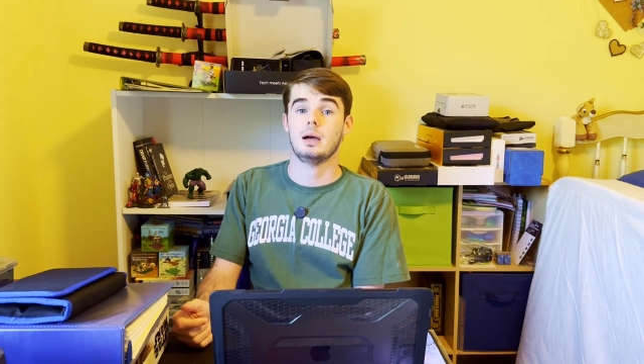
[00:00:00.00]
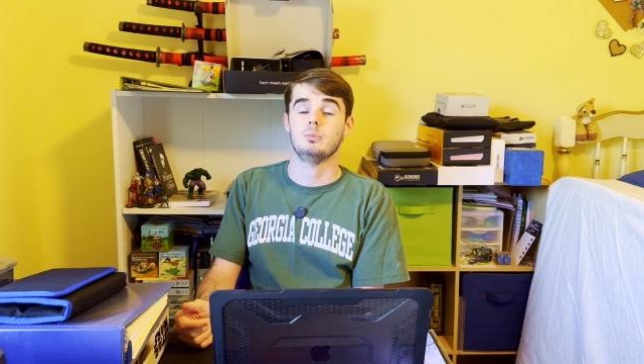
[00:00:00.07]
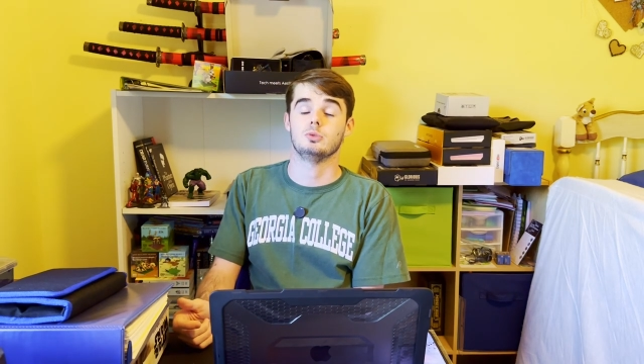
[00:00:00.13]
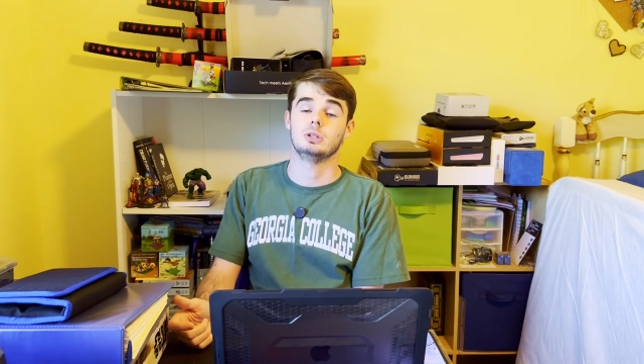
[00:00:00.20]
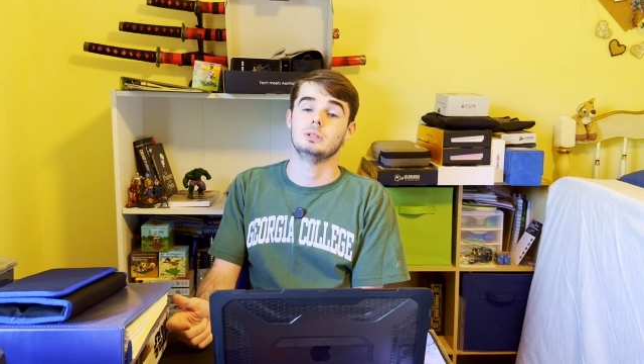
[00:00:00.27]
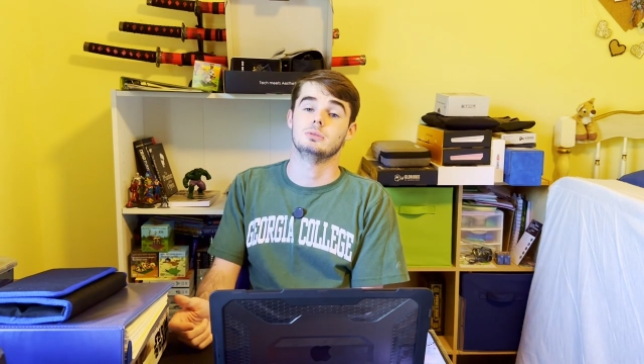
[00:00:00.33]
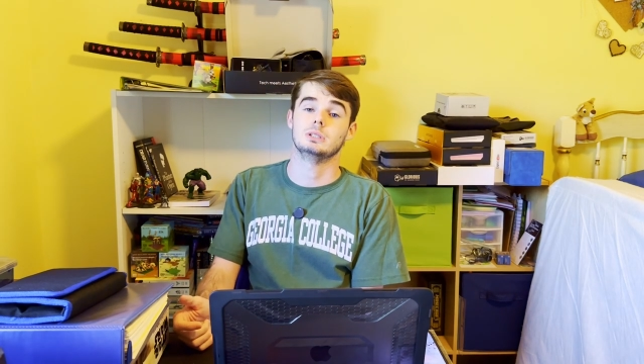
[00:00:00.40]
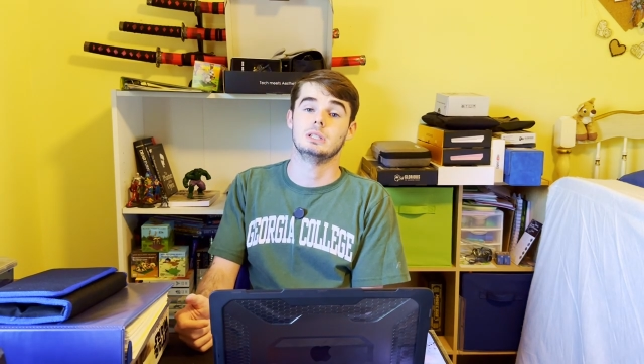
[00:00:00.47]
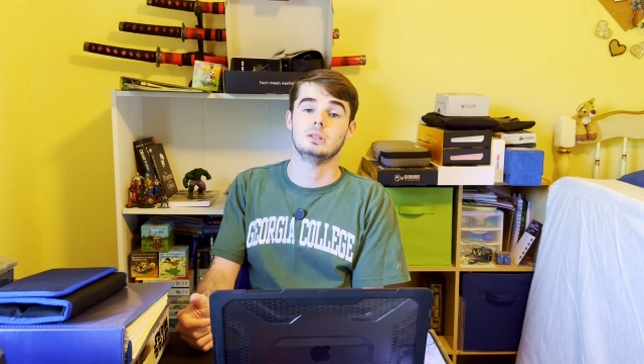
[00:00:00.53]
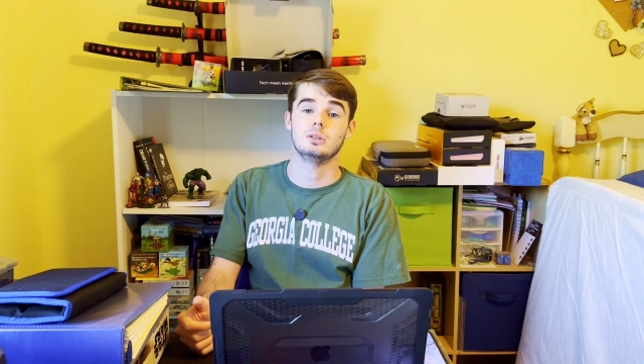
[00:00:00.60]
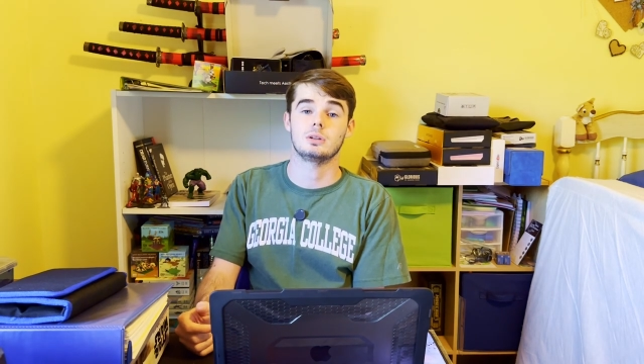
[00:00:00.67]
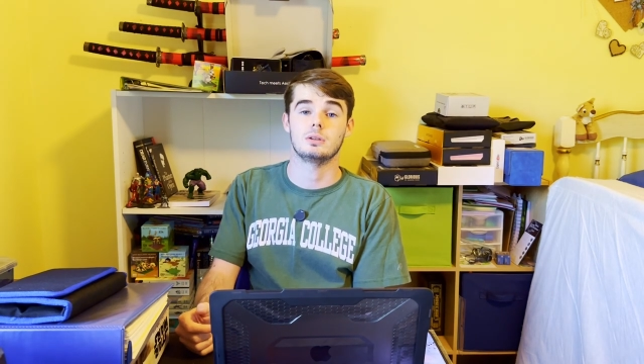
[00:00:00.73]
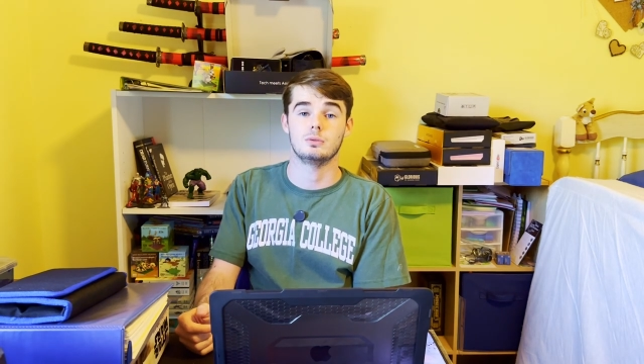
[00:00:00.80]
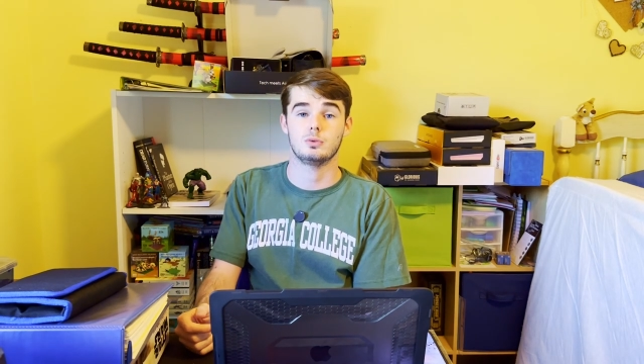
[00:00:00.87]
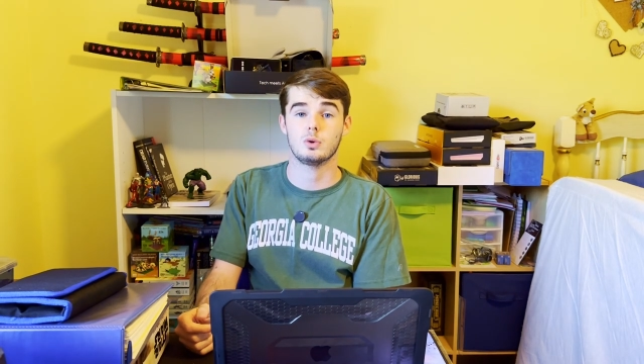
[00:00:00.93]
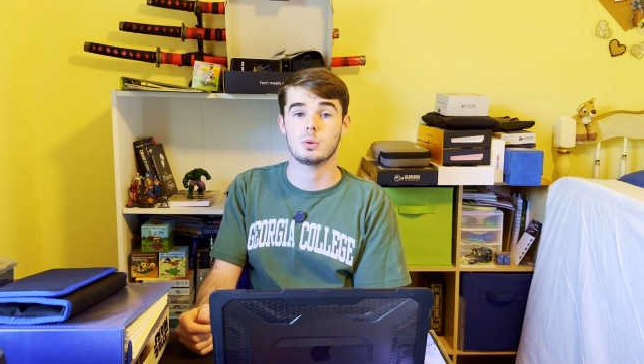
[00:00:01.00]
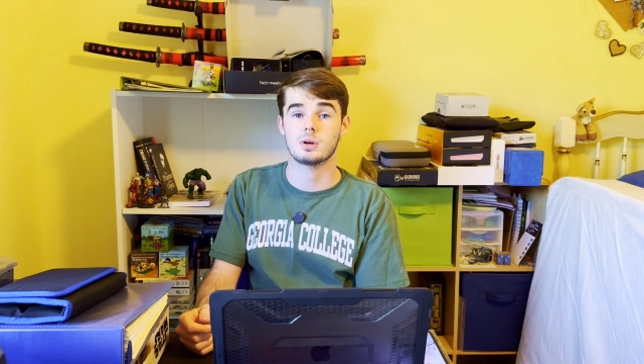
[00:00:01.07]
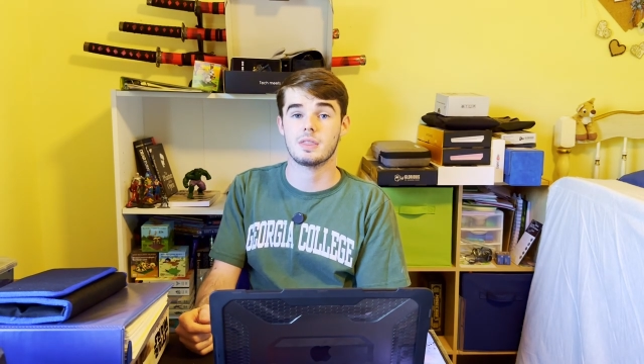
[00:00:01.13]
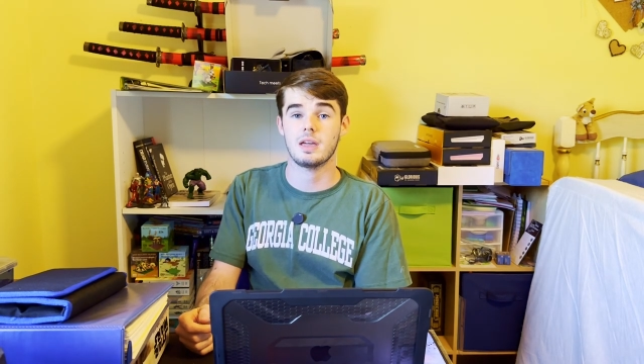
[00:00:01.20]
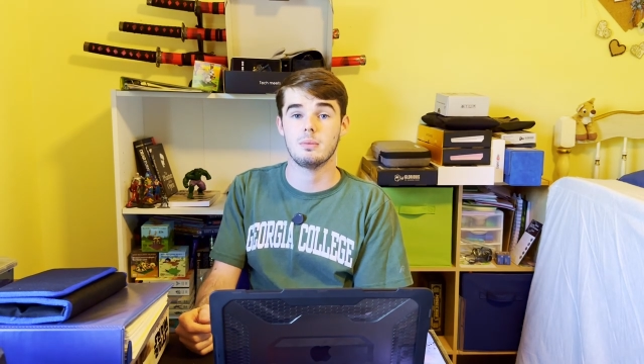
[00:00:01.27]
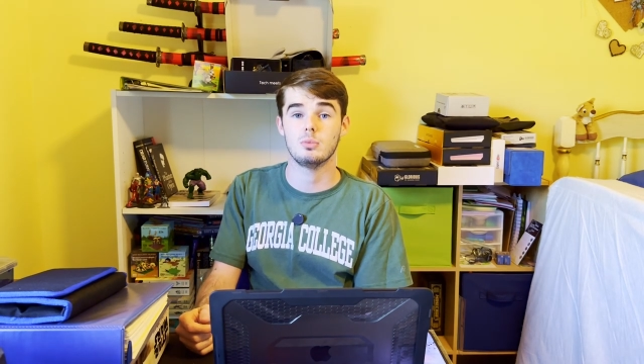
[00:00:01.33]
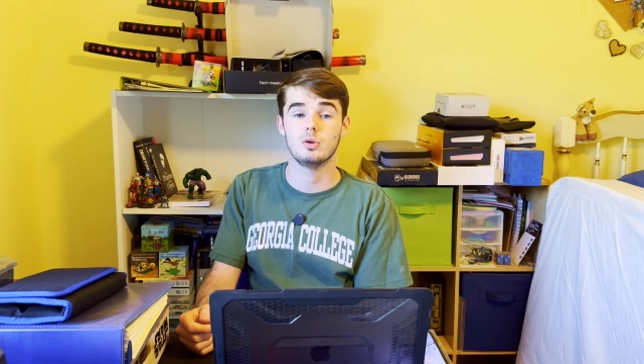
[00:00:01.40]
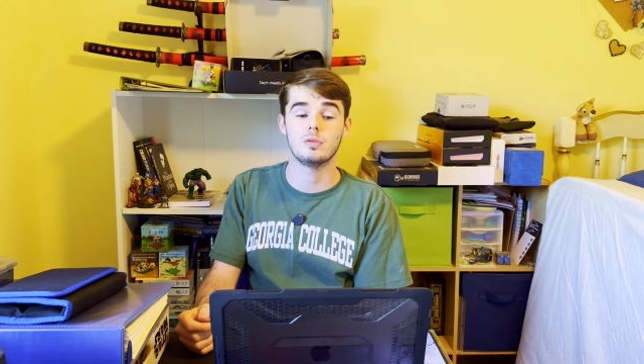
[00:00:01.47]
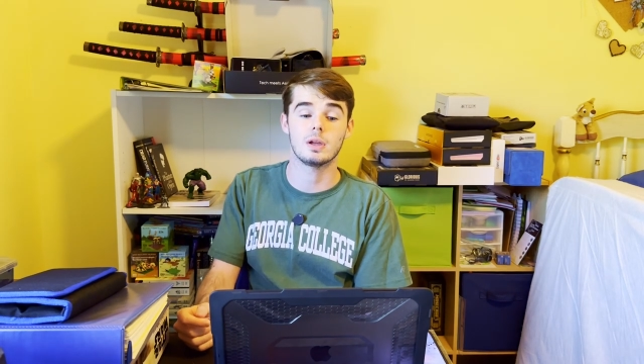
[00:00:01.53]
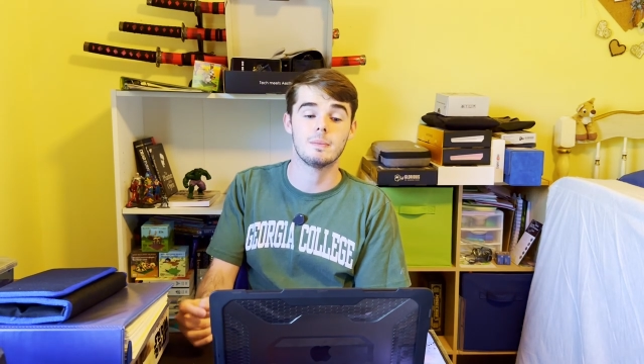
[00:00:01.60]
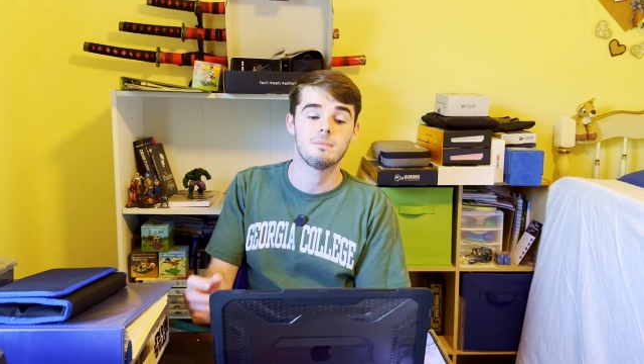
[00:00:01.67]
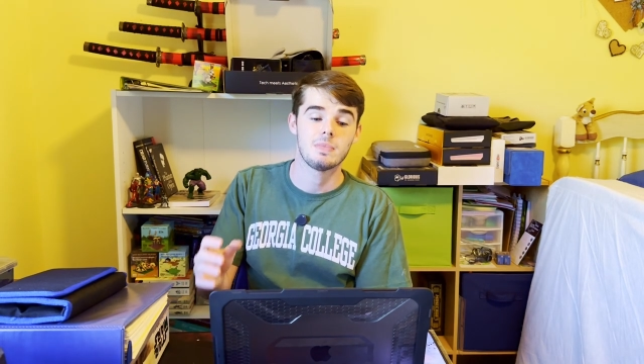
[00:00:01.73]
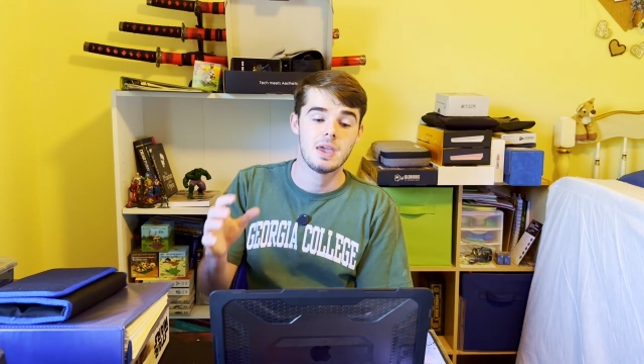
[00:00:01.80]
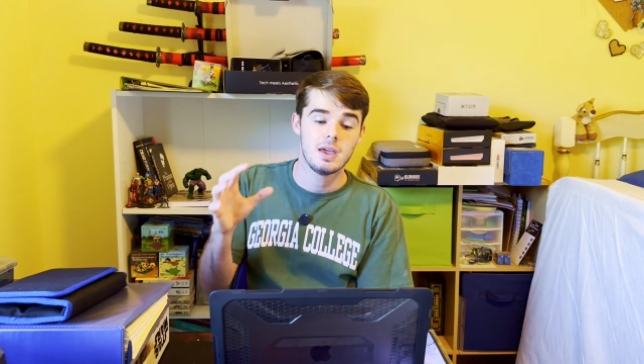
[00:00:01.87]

I'm really, really looking forward to that movie.